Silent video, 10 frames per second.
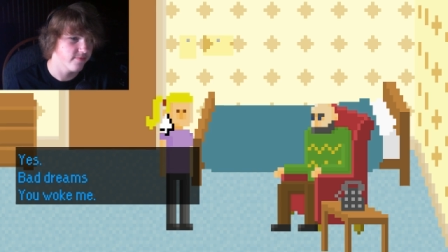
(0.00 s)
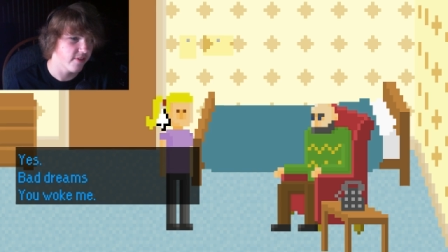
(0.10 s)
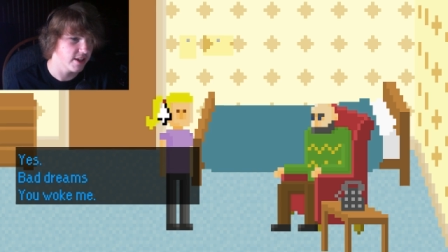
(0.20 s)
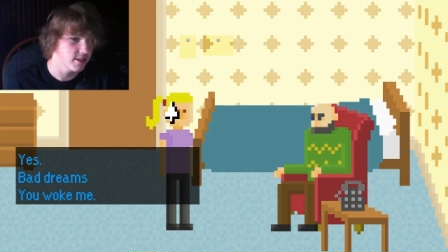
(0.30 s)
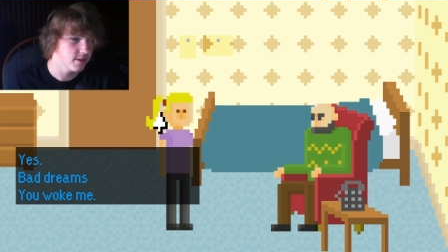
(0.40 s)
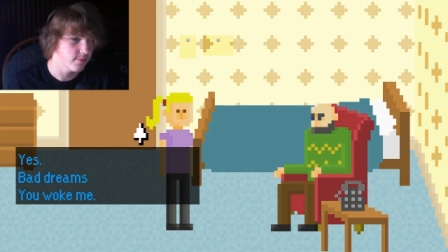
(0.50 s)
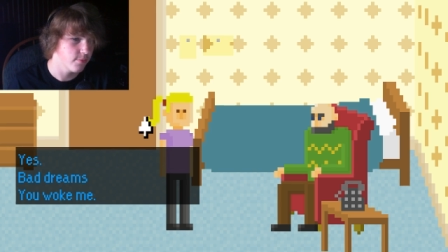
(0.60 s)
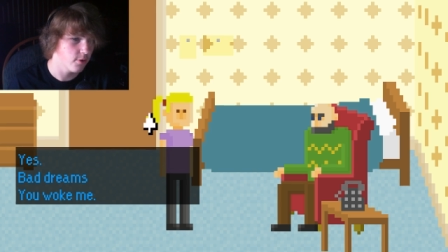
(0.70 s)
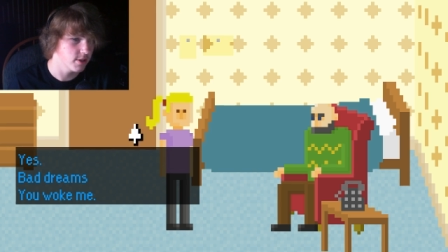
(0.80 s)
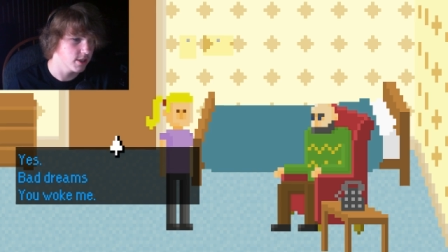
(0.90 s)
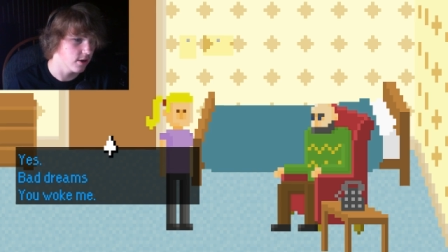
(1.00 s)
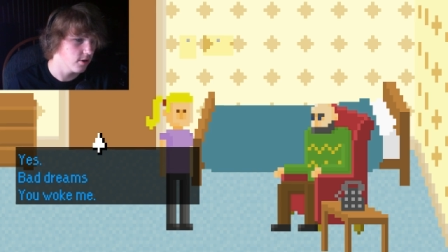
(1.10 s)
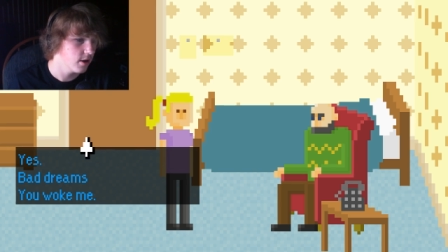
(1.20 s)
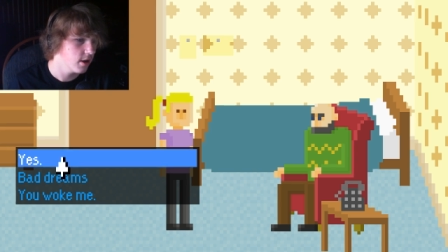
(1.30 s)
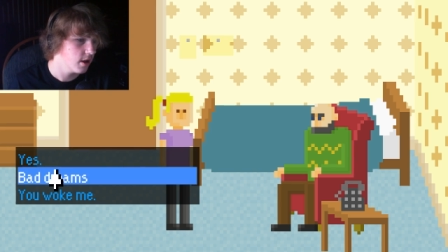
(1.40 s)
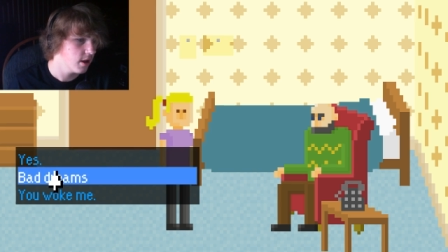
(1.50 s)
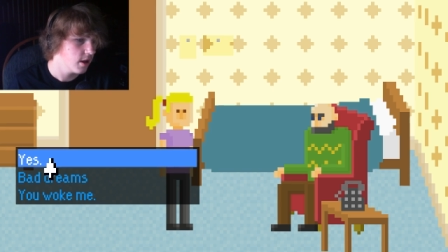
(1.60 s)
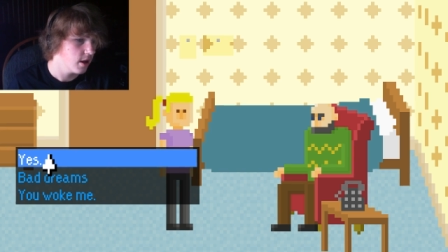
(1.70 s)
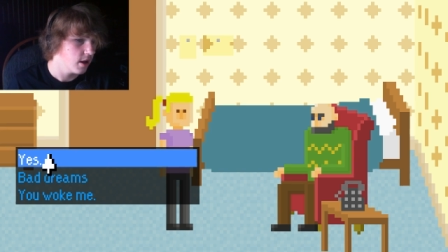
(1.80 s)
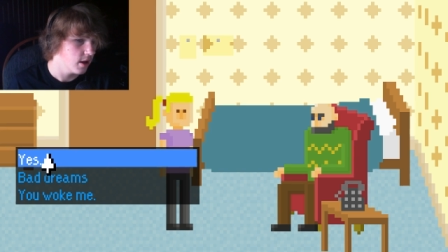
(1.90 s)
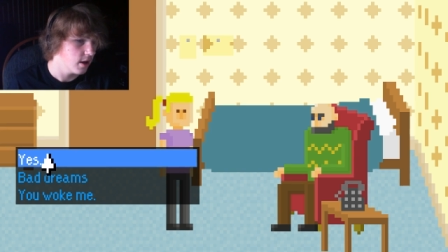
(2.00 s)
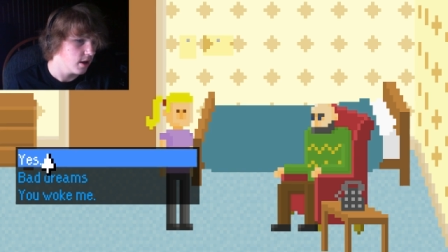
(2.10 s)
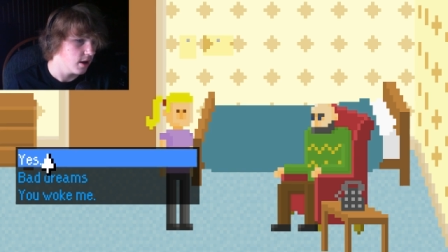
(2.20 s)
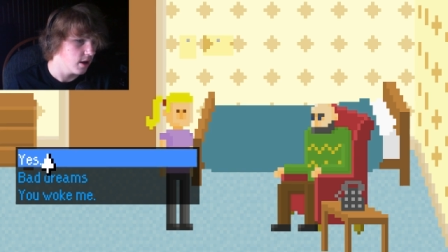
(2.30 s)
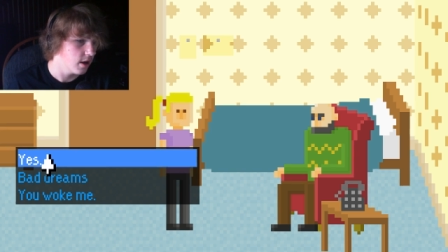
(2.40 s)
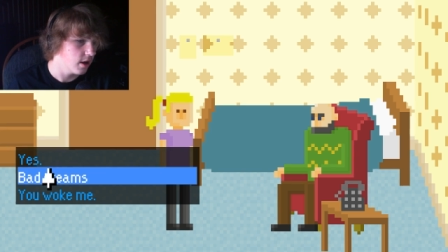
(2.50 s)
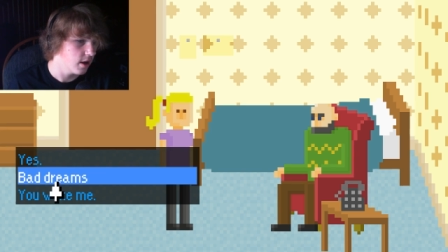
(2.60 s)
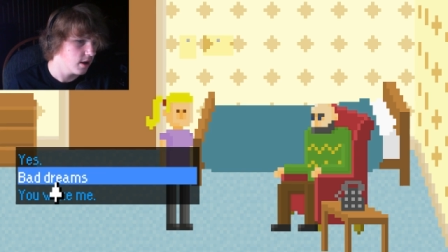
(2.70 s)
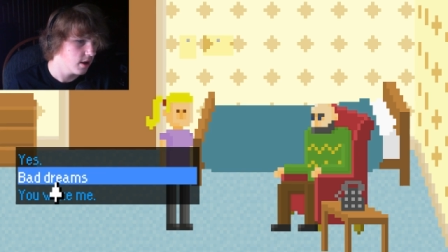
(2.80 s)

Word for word: face. Ponytail. Uh...